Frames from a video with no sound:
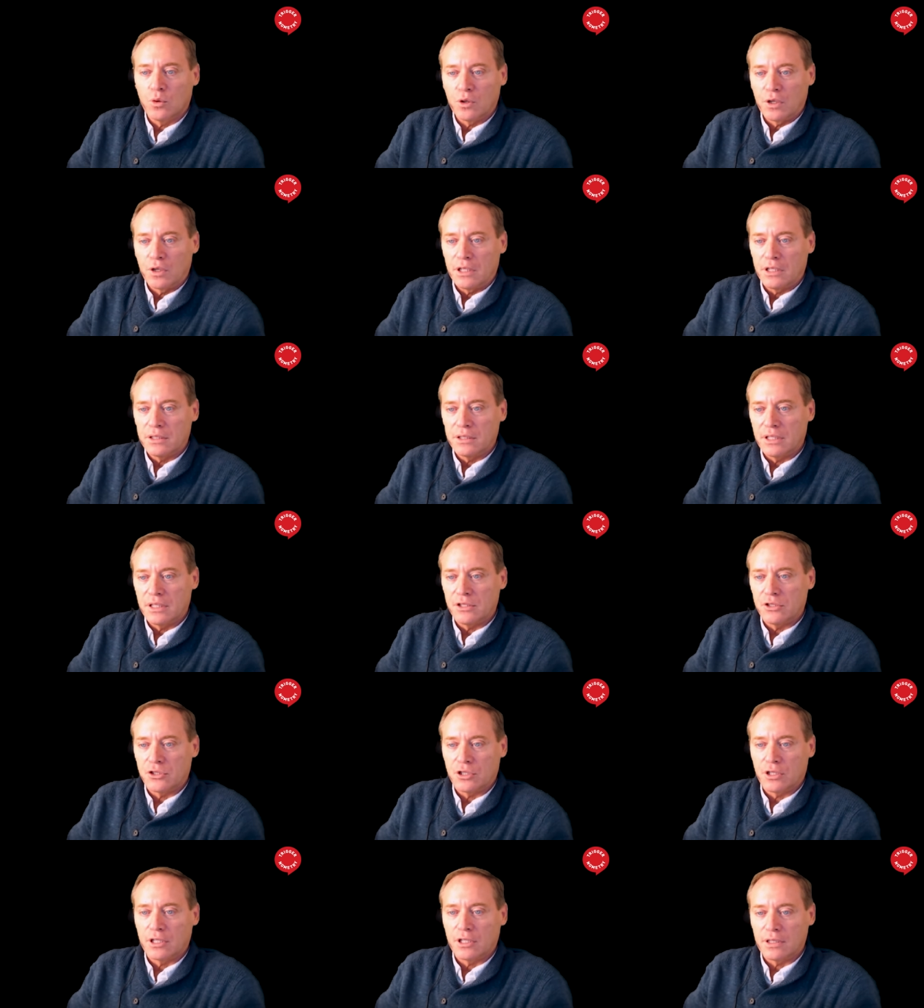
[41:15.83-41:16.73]

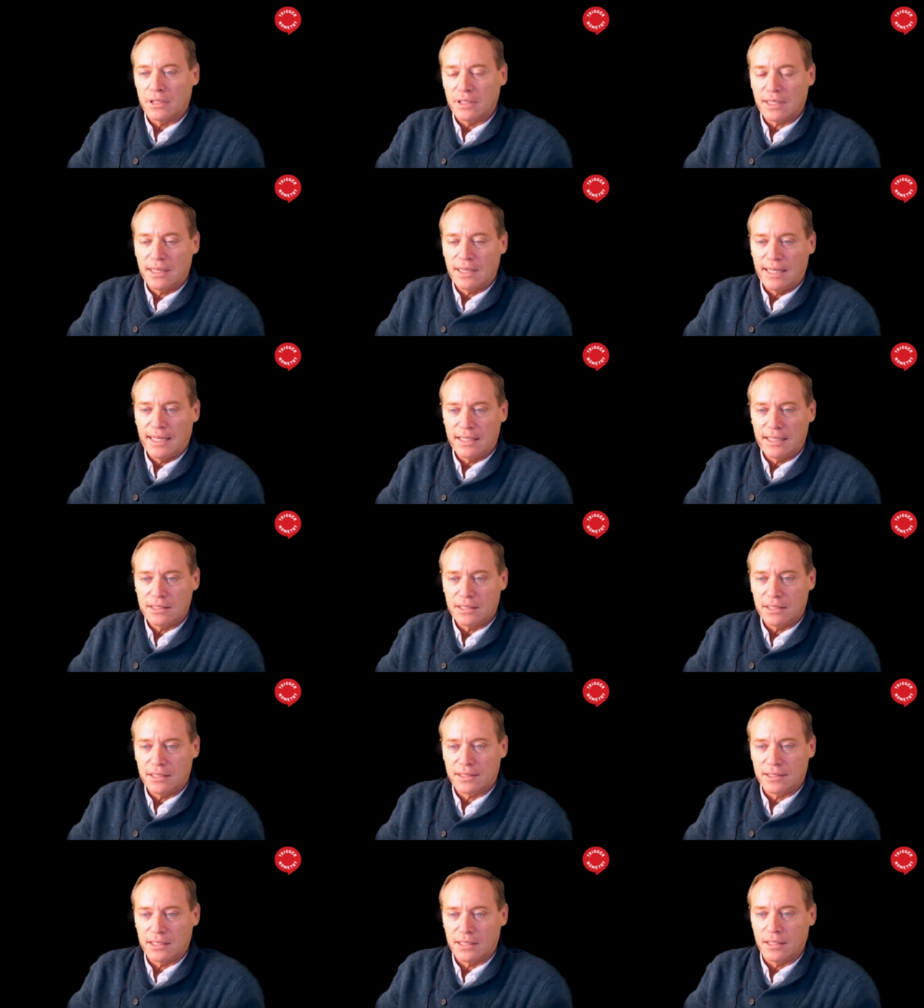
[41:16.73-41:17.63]
organization in the
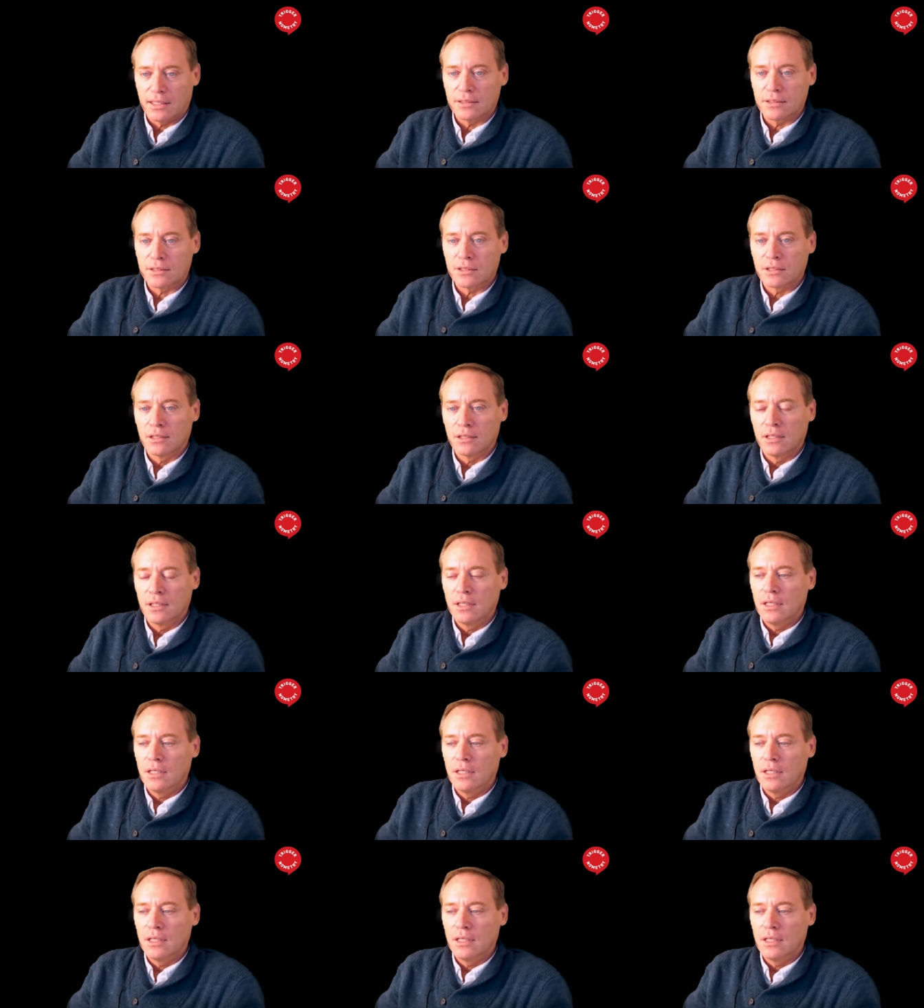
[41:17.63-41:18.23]
classic sense.